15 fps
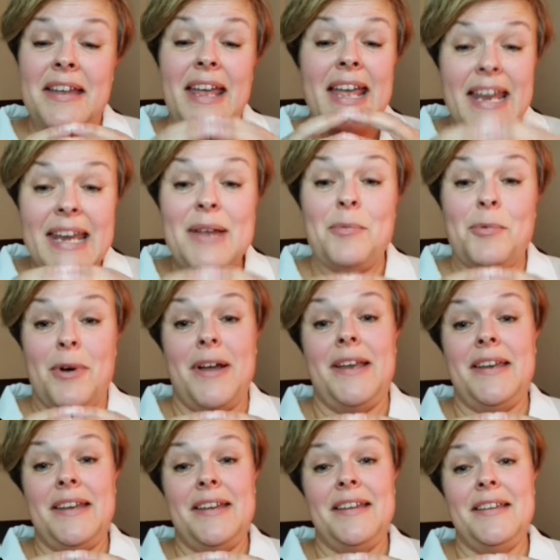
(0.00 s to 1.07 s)
Anyone.
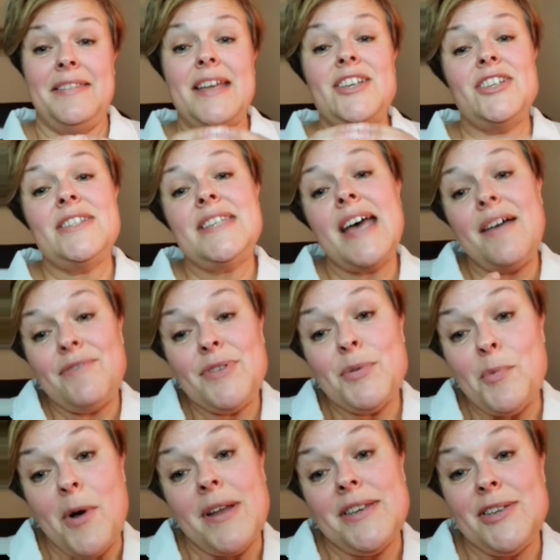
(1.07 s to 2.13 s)
They just have to
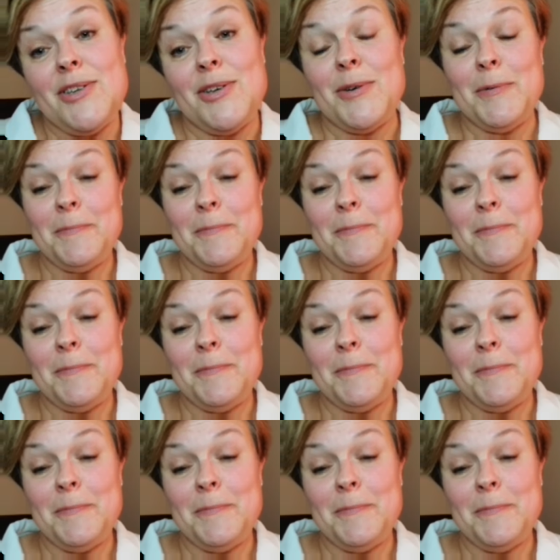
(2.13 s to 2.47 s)
want to.